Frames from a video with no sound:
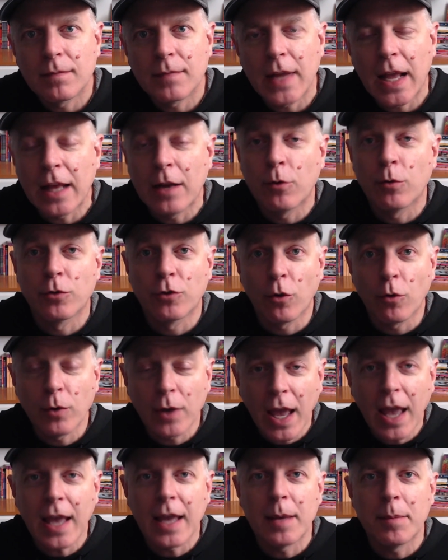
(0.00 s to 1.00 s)
and it was
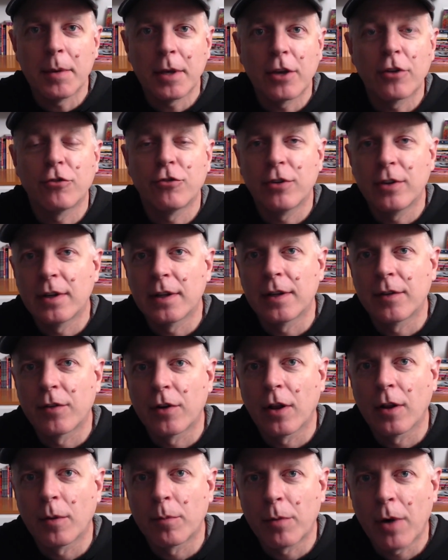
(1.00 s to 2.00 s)
okay because she delivered
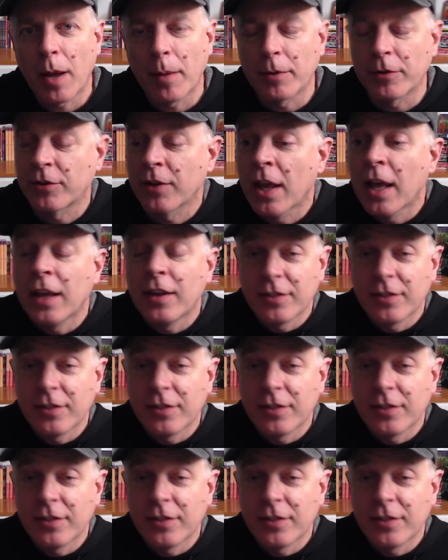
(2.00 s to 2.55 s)
on the promise.